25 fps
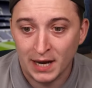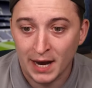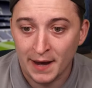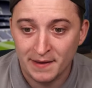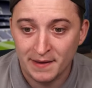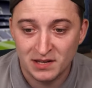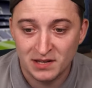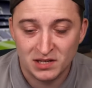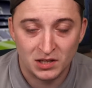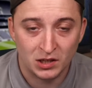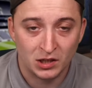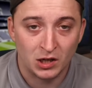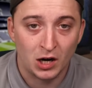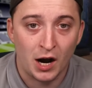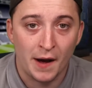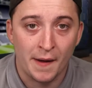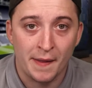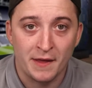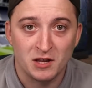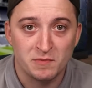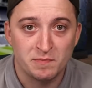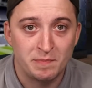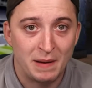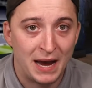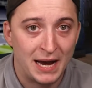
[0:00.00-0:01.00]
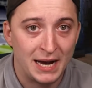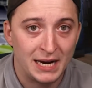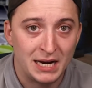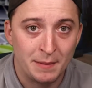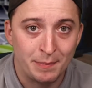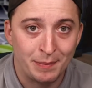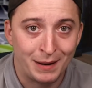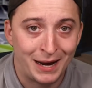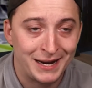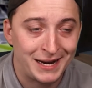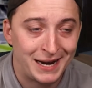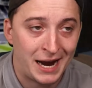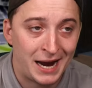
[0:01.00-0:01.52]
This is a guy that's barely
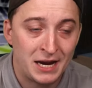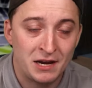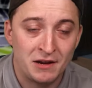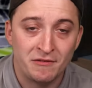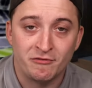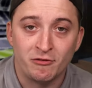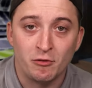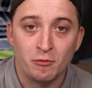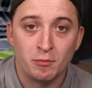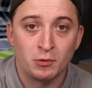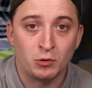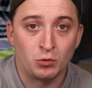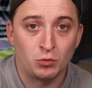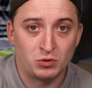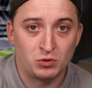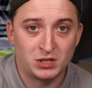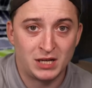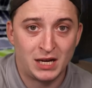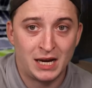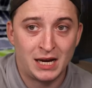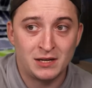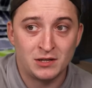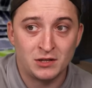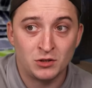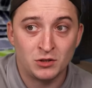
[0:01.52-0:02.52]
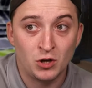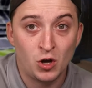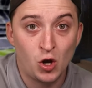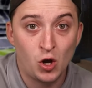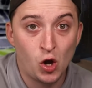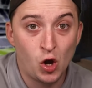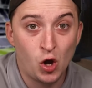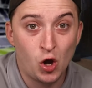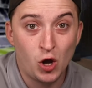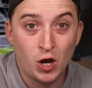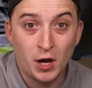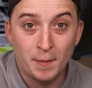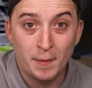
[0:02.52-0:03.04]
played any football all season,
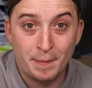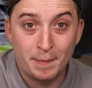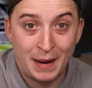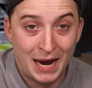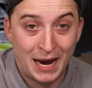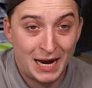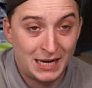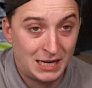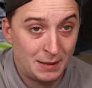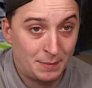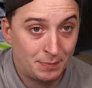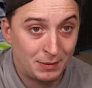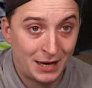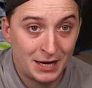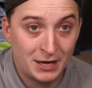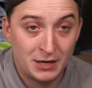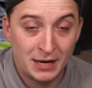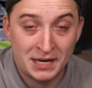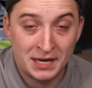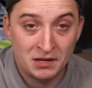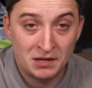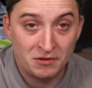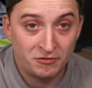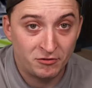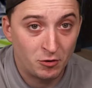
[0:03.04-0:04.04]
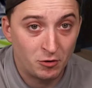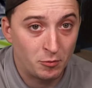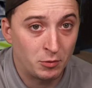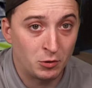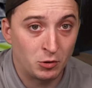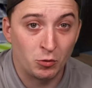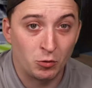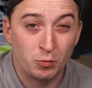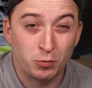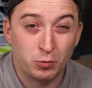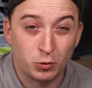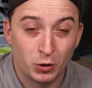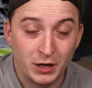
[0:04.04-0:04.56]
barely played any football all
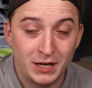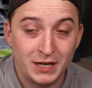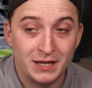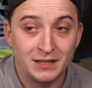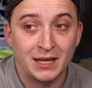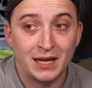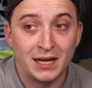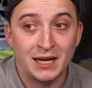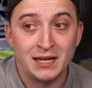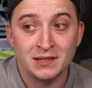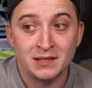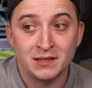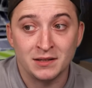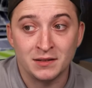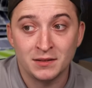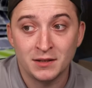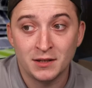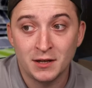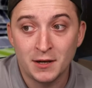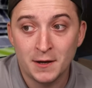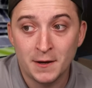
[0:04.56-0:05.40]
pre-season,